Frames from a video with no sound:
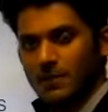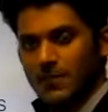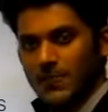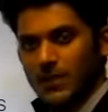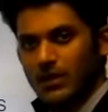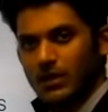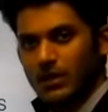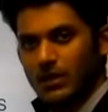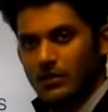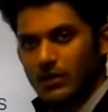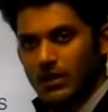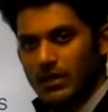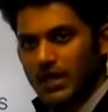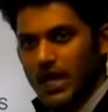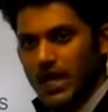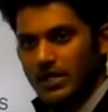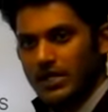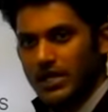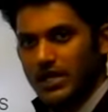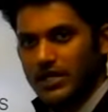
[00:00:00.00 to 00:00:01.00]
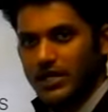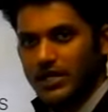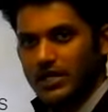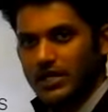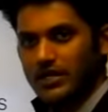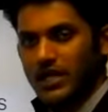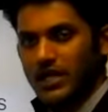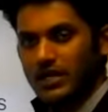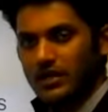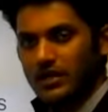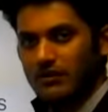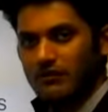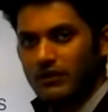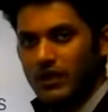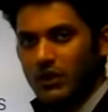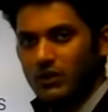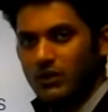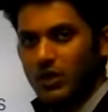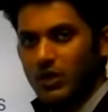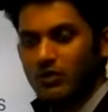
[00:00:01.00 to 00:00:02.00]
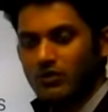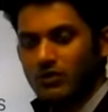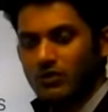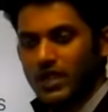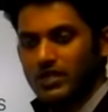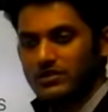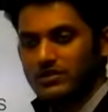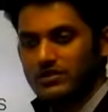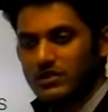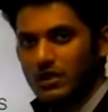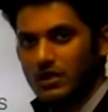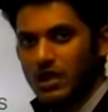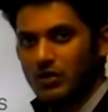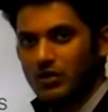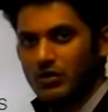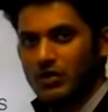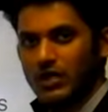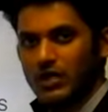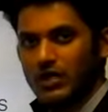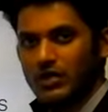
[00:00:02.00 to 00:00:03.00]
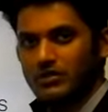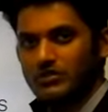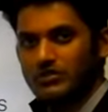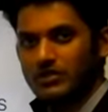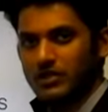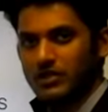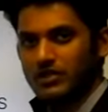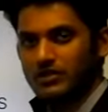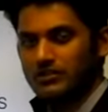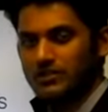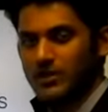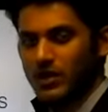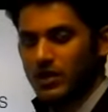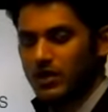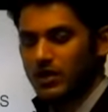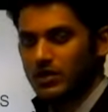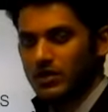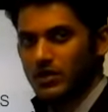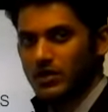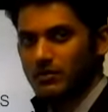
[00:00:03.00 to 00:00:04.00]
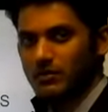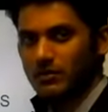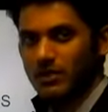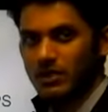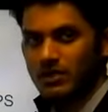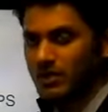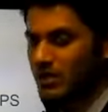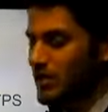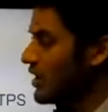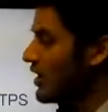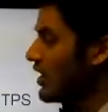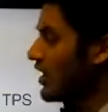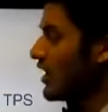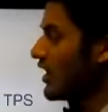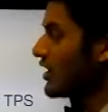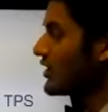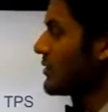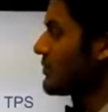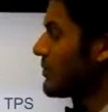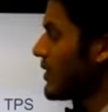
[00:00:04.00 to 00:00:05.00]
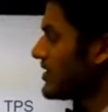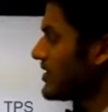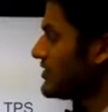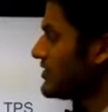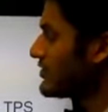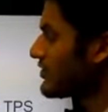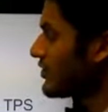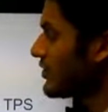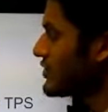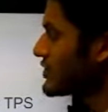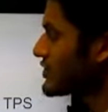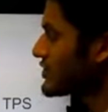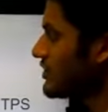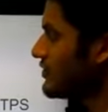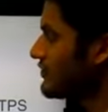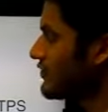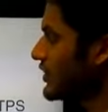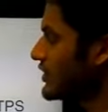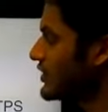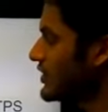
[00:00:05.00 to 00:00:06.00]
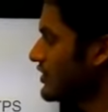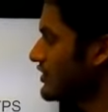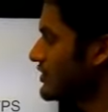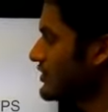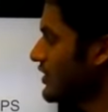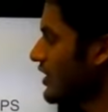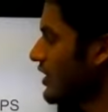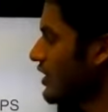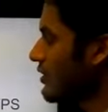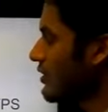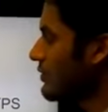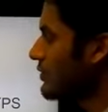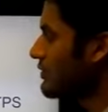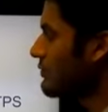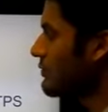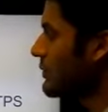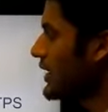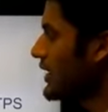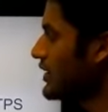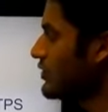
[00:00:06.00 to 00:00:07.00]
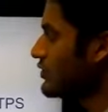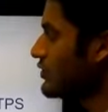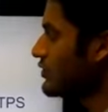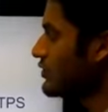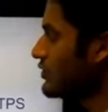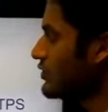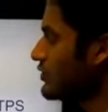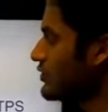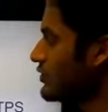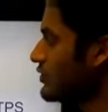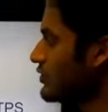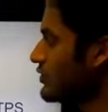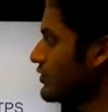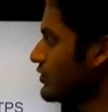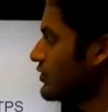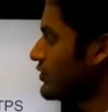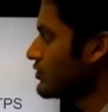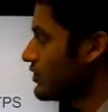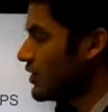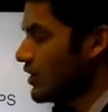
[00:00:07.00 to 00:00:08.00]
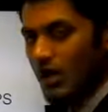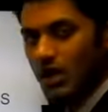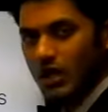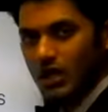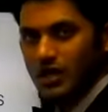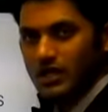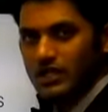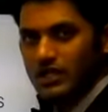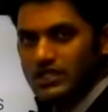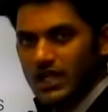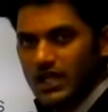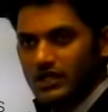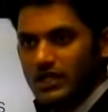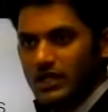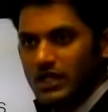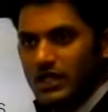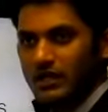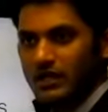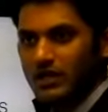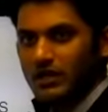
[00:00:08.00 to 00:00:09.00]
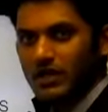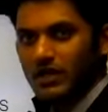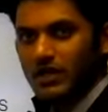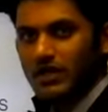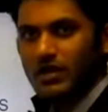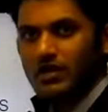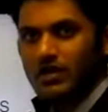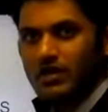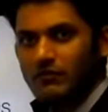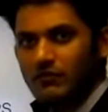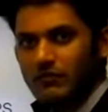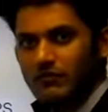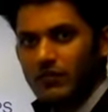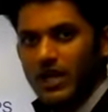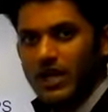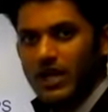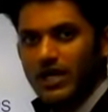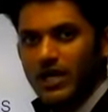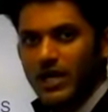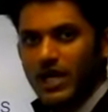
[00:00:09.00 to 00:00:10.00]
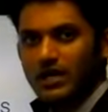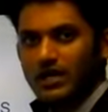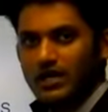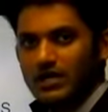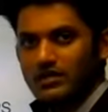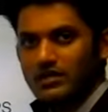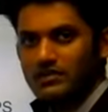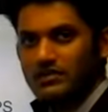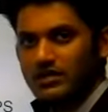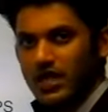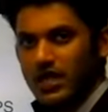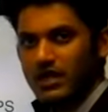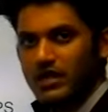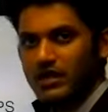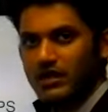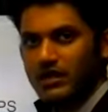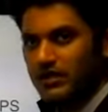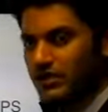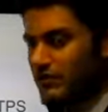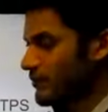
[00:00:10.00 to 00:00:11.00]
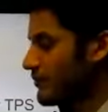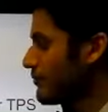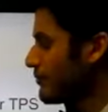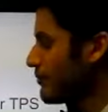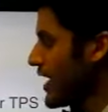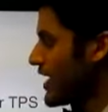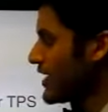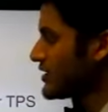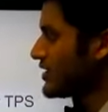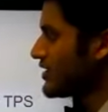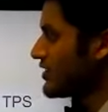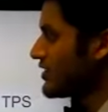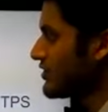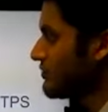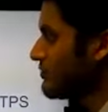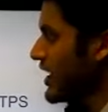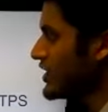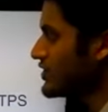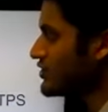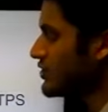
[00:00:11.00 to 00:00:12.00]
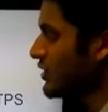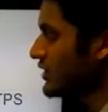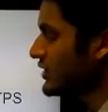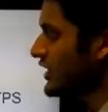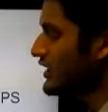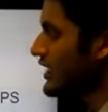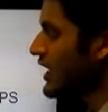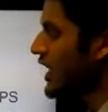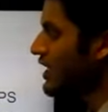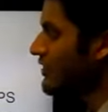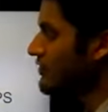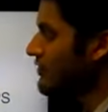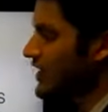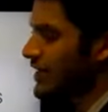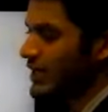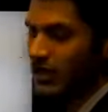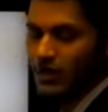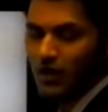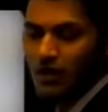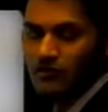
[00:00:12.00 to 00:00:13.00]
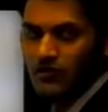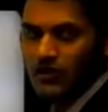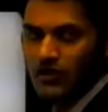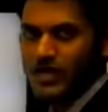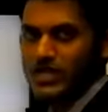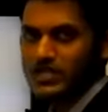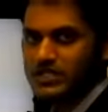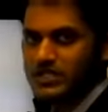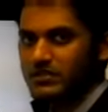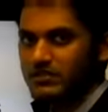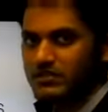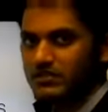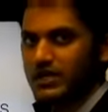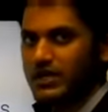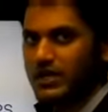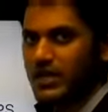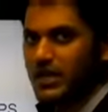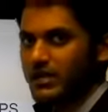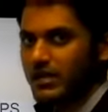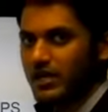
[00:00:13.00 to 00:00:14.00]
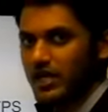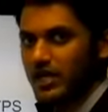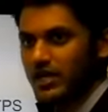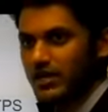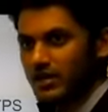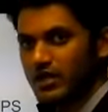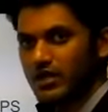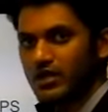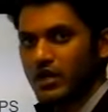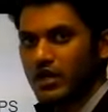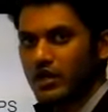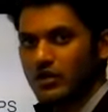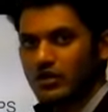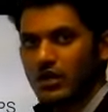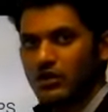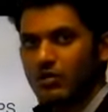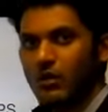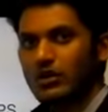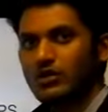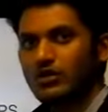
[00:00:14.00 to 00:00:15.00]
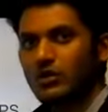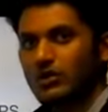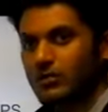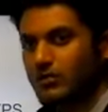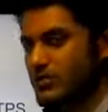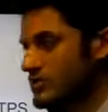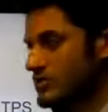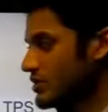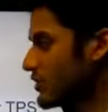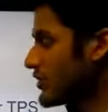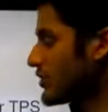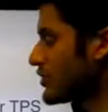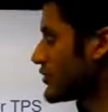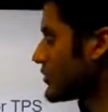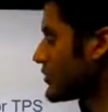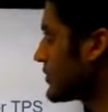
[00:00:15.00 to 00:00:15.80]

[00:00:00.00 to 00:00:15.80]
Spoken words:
We calculated it and found out ways to how to reduce the risk priority number. The basic solution for this would be to check the wire harness and make sure that the hard wiring configurations are done right in order to avoid the open circuit.